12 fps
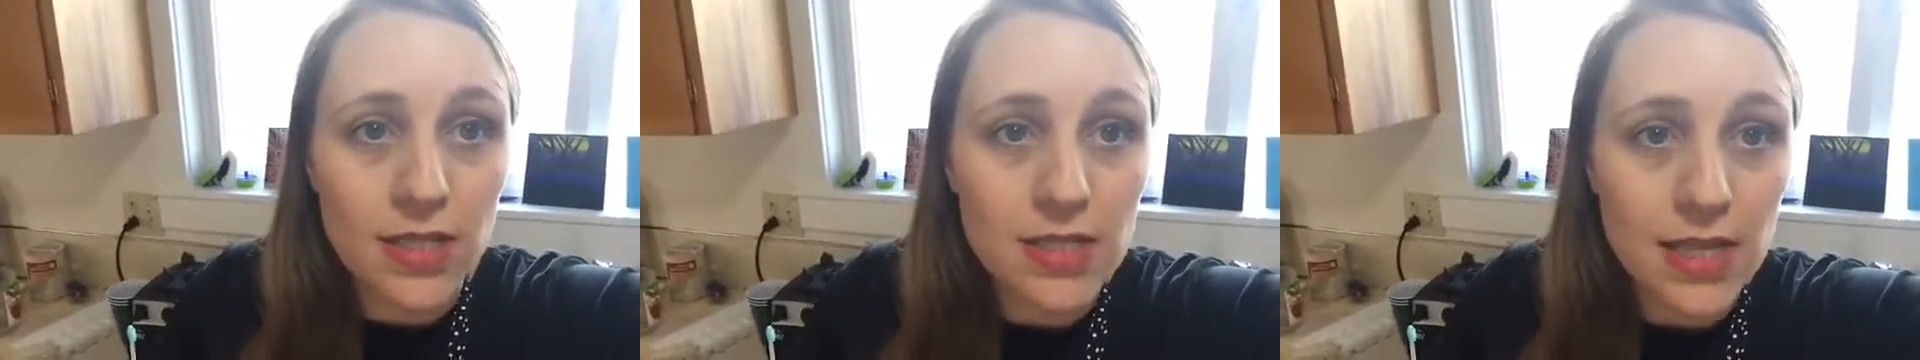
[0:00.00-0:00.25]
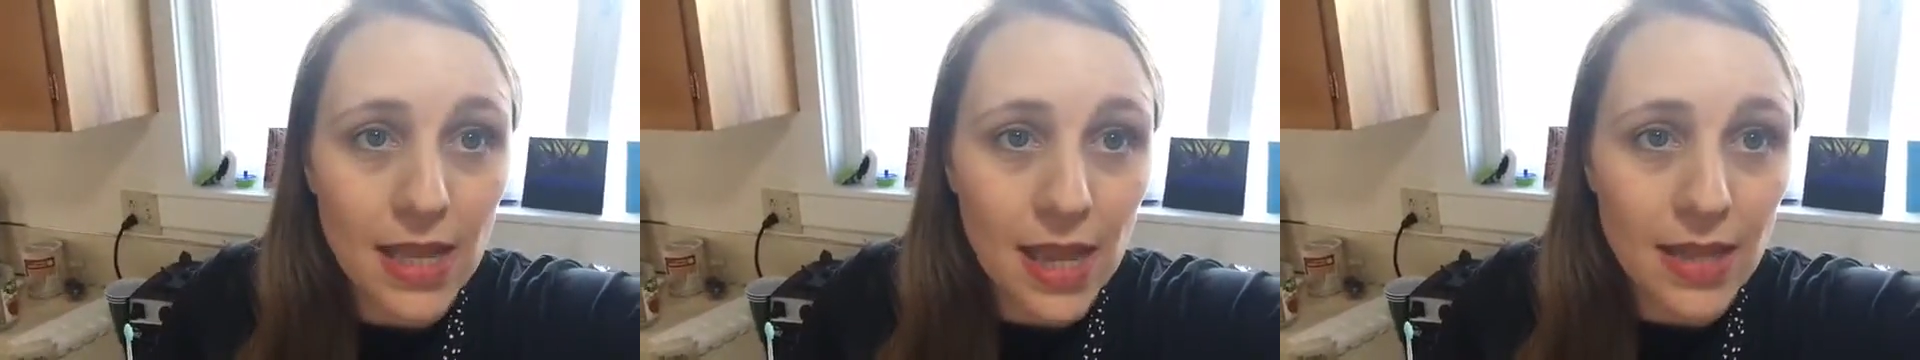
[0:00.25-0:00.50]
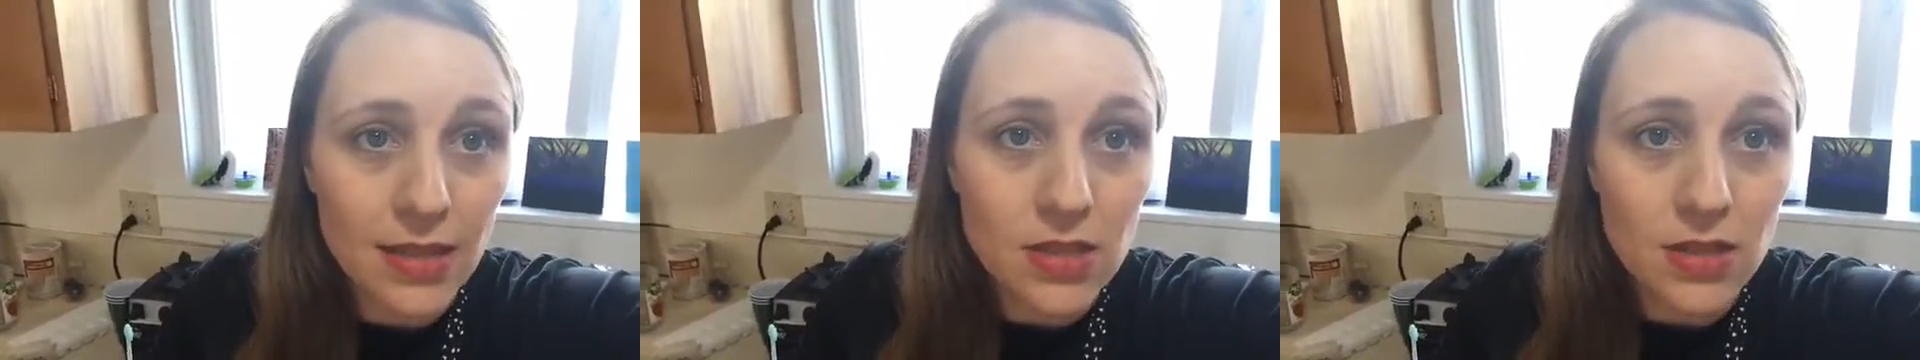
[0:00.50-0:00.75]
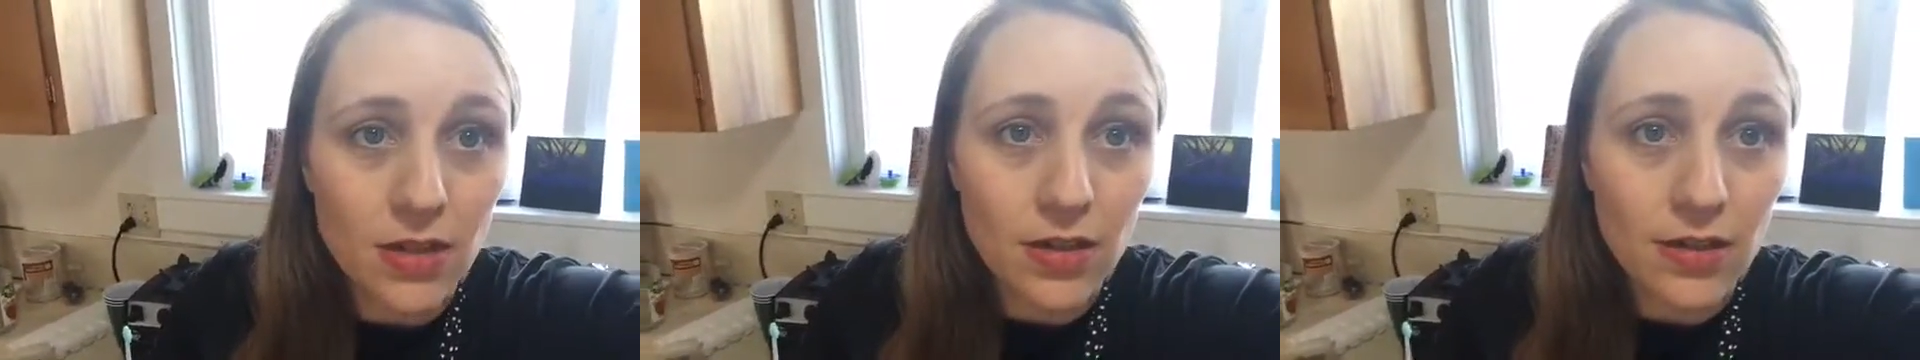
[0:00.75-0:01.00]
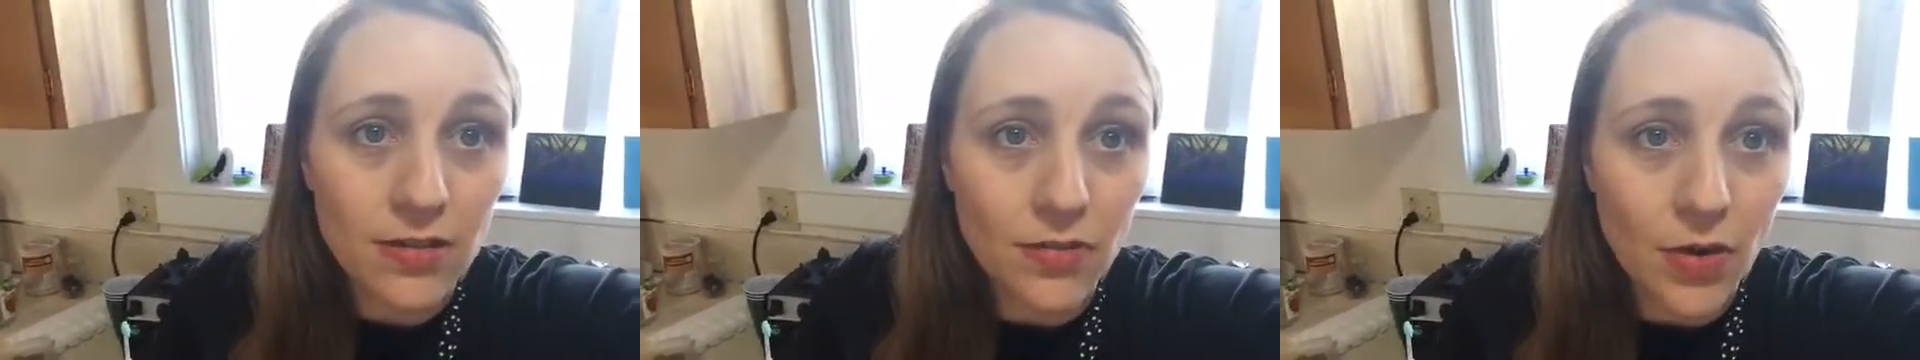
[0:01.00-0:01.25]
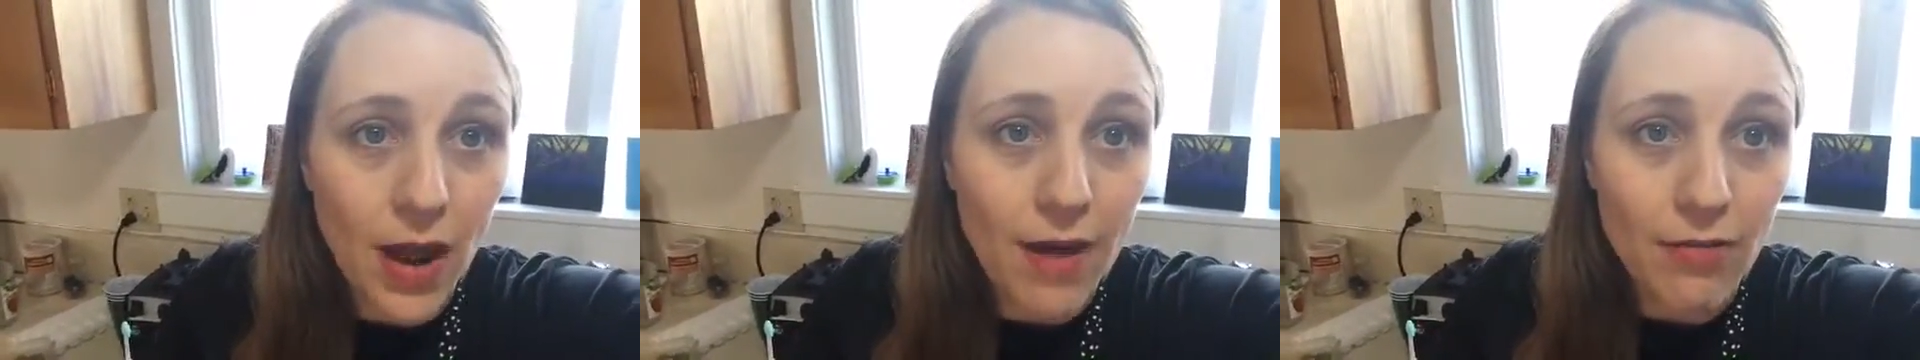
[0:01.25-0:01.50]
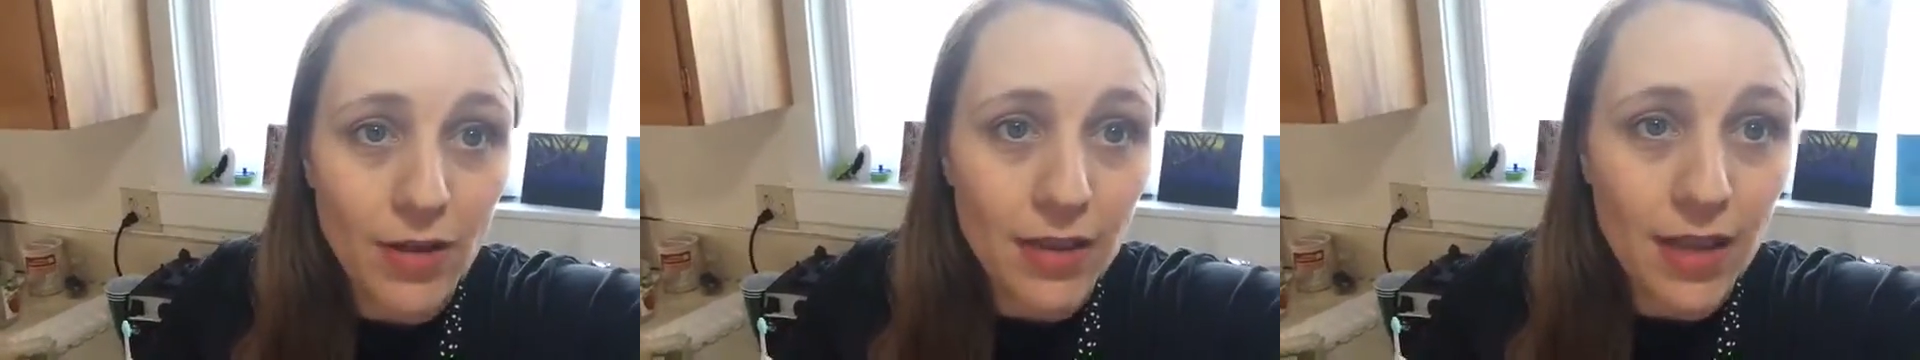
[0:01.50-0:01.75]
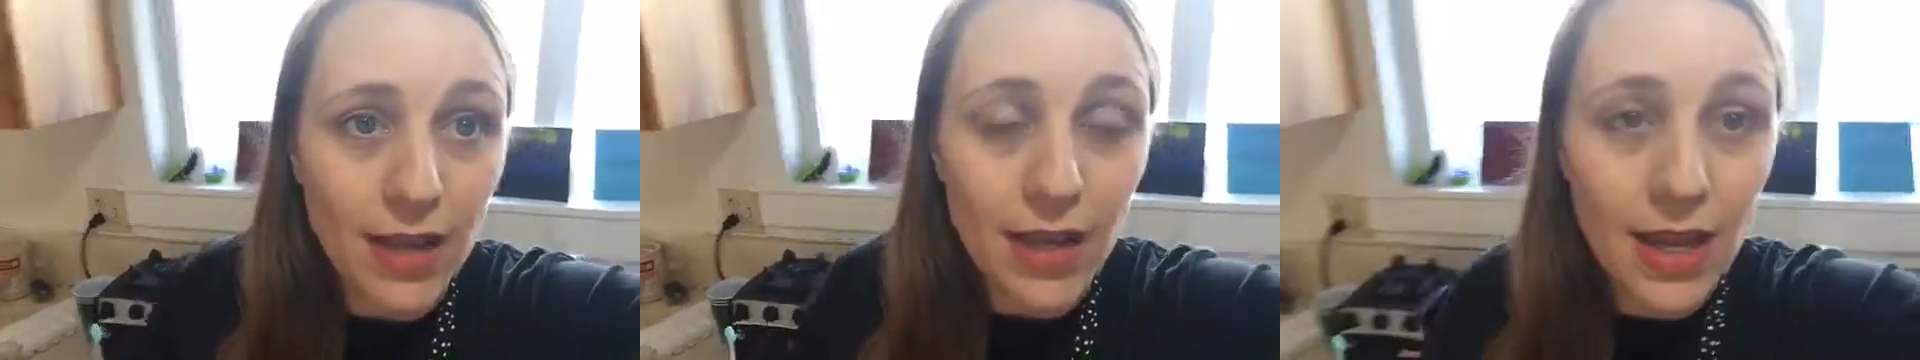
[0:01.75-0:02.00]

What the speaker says: is the answer for everything,